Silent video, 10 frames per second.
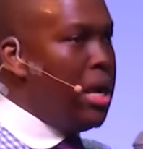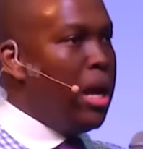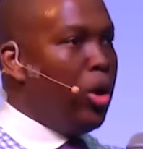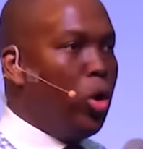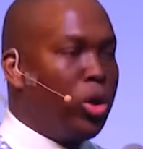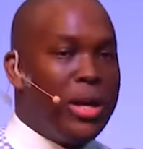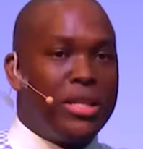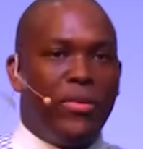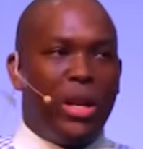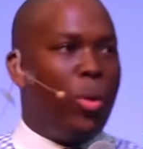and all the rest
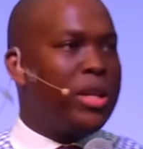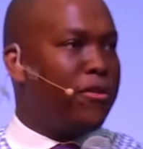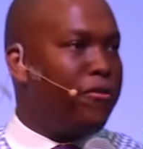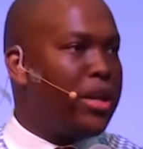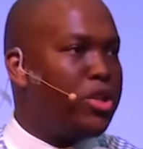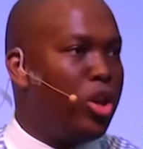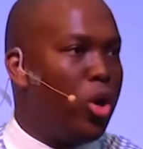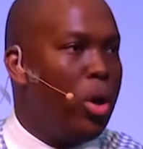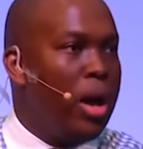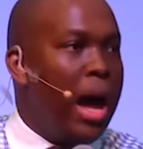of it and what is affecting
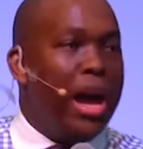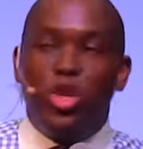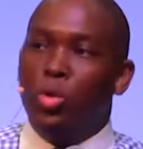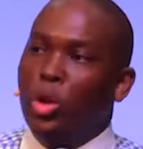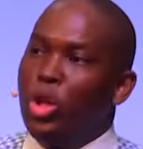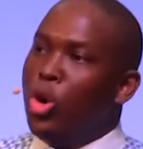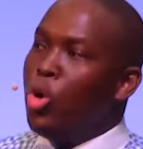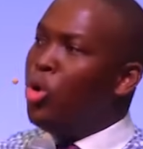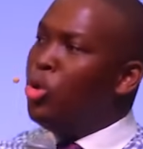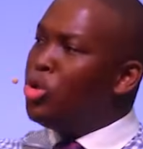you. And you will
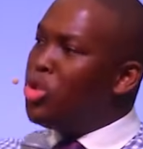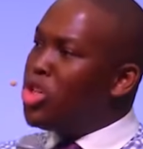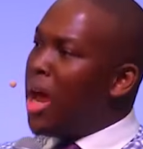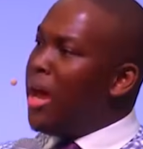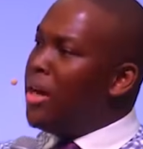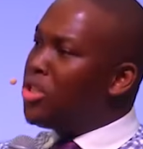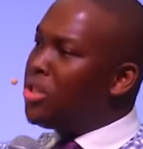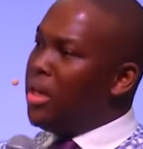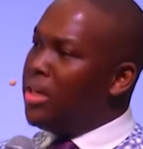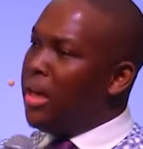use change
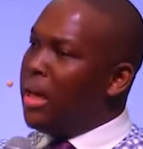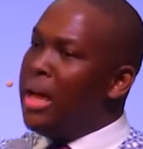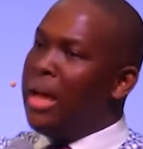thinking